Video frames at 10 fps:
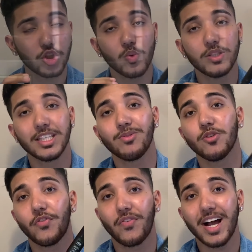do is it
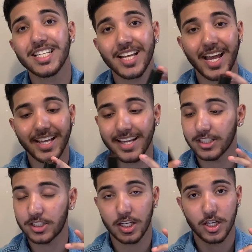will fight
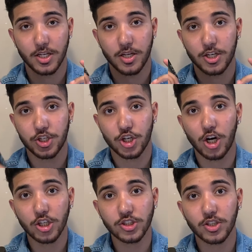against
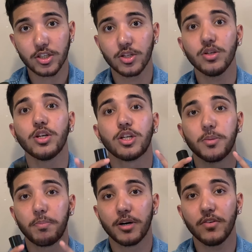dark circle
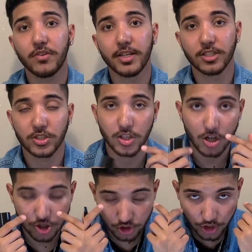or puffiness
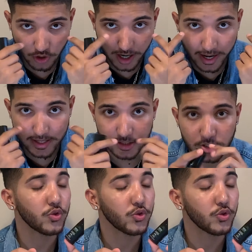under your eyes.